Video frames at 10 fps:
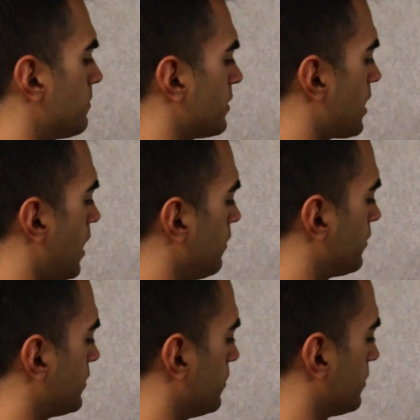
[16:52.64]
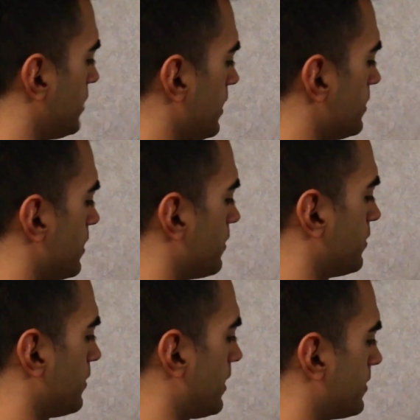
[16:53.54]
The color still stays there,
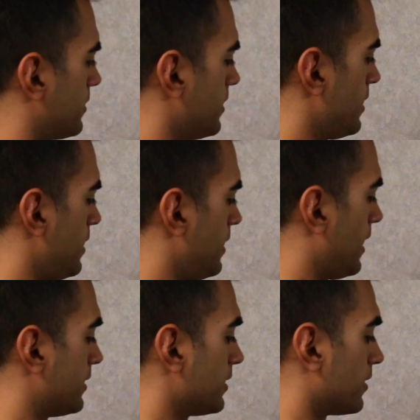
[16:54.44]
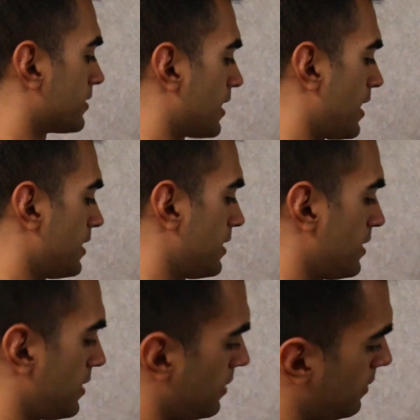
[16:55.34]
so that's a good sign.
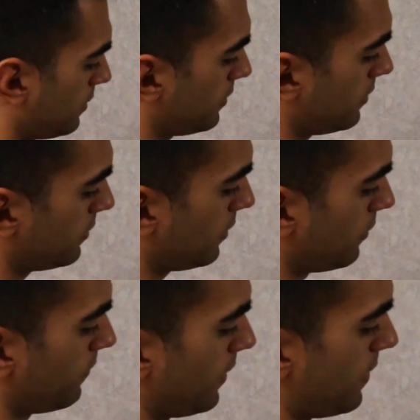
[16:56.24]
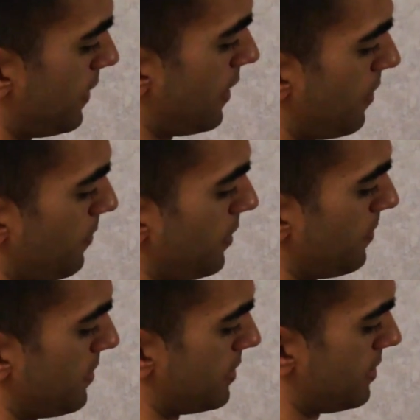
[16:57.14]
There's a little fade there, but I
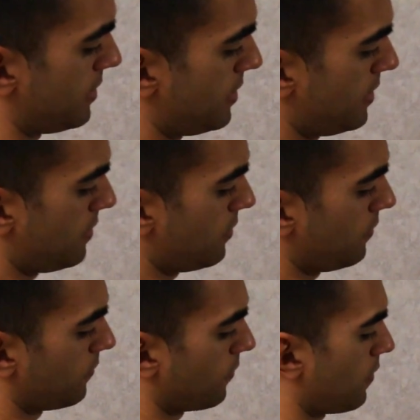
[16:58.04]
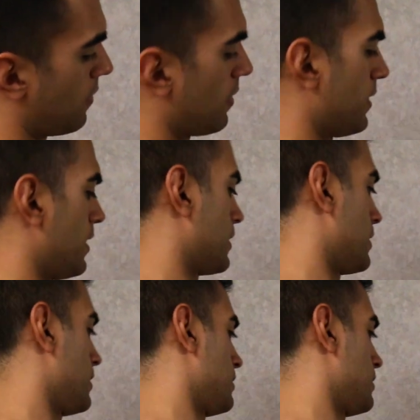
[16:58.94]
mean, overall, I think